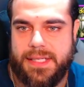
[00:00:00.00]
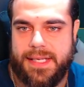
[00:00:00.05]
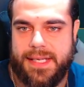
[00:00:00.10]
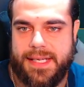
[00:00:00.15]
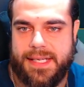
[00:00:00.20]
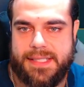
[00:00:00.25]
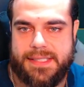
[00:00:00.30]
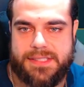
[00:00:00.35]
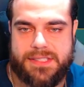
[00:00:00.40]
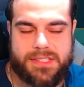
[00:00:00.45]

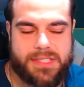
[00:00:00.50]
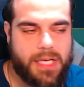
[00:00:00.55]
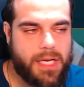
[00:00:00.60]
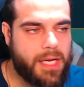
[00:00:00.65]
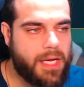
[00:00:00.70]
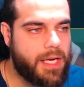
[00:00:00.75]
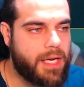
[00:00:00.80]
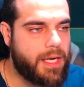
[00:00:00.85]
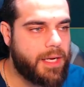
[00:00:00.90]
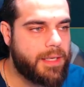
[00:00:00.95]
is
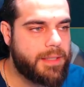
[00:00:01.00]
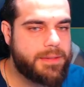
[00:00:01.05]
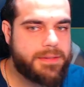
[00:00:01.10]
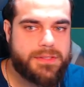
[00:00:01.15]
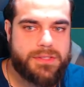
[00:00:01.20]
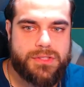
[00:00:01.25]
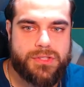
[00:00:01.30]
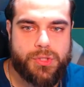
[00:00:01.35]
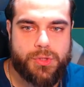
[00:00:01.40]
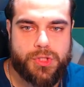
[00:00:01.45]

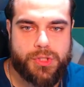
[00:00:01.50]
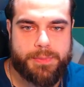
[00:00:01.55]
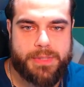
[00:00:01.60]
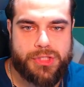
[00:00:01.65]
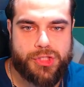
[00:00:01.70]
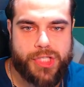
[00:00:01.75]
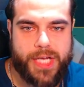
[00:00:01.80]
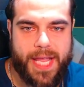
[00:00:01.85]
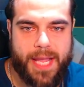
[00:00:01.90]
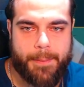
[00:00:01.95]
do some
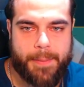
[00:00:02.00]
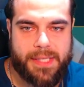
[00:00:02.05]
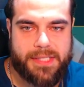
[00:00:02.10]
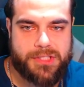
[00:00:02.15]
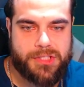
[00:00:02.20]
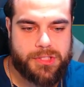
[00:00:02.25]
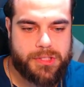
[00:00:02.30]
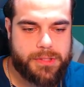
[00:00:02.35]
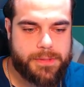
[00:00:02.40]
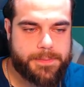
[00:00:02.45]

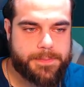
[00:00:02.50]
enchantments.